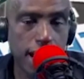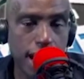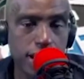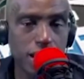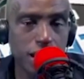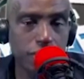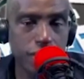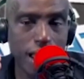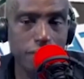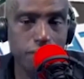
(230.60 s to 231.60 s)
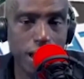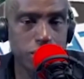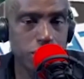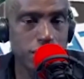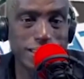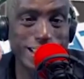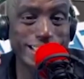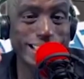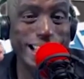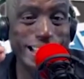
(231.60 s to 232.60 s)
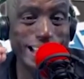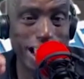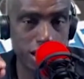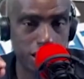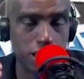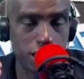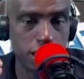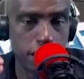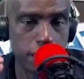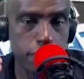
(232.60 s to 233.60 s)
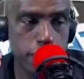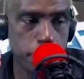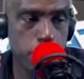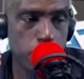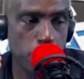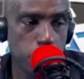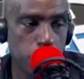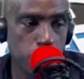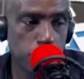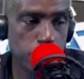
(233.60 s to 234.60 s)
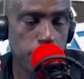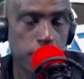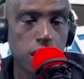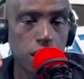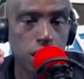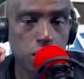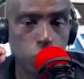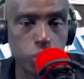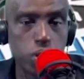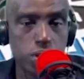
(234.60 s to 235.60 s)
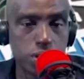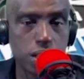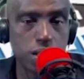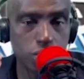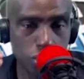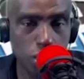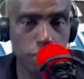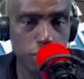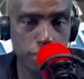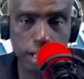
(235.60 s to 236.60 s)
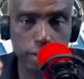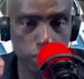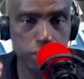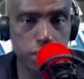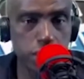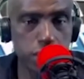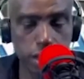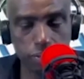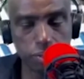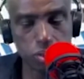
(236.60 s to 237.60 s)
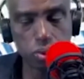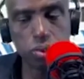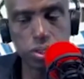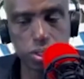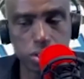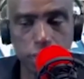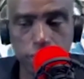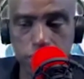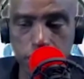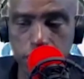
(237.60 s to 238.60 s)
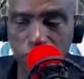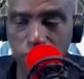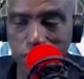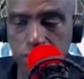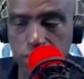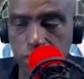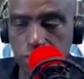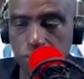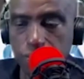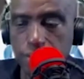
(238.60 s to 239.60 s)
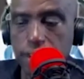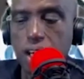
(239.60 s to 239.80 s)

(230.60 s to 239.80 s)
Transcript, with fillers: And I think, for that matter, this cannot be a PR move kudos to Starbucks, and I will continue to give kudos to Starbucks on this particular issue.